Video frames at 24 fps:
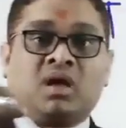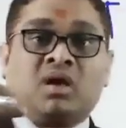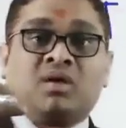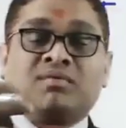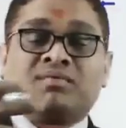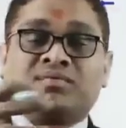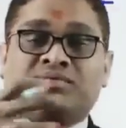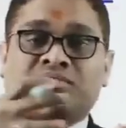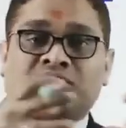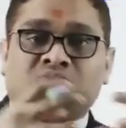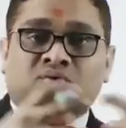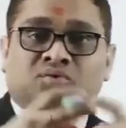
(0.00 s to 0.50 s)

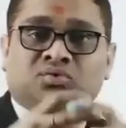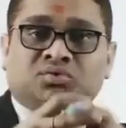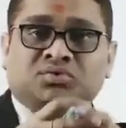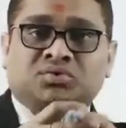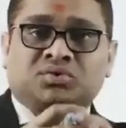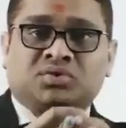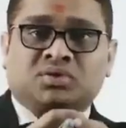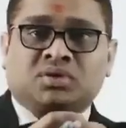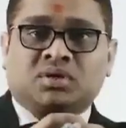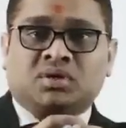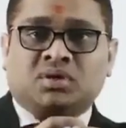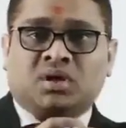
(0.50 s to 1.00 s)

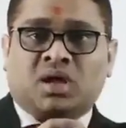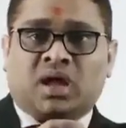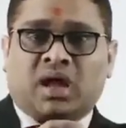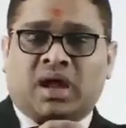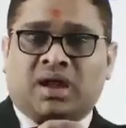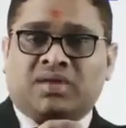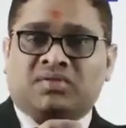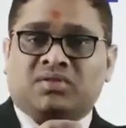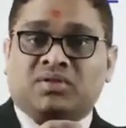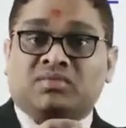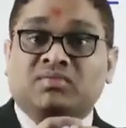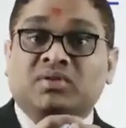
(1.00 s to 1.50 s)
fuse
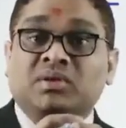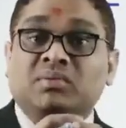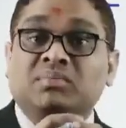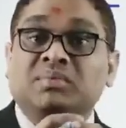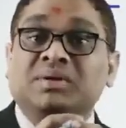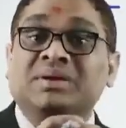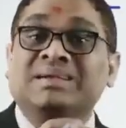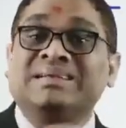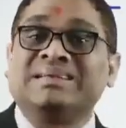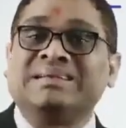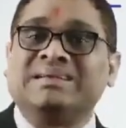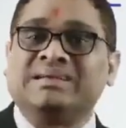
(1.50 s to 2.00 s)
and they will be
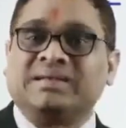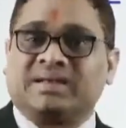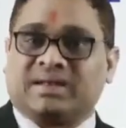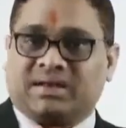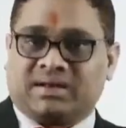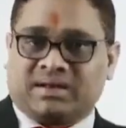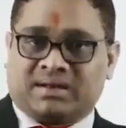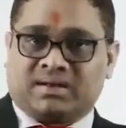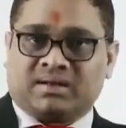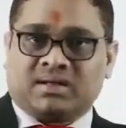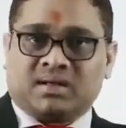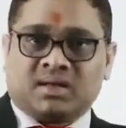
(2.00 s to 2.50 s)

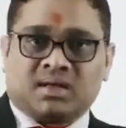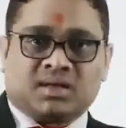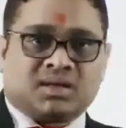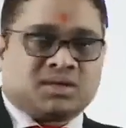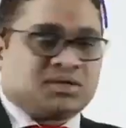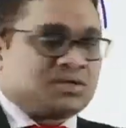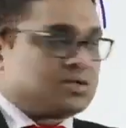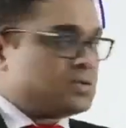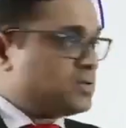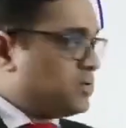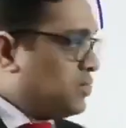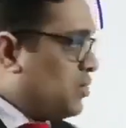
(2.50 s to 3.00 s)
degraded.
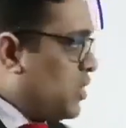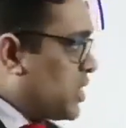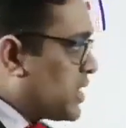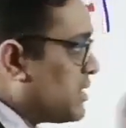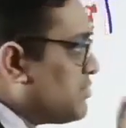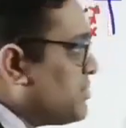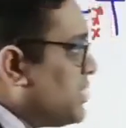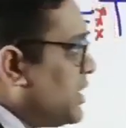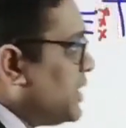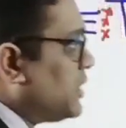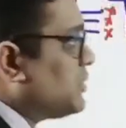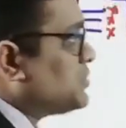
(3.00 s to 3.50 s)
So what I
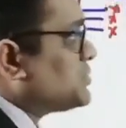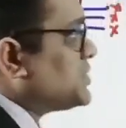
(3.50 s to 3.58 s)
mean to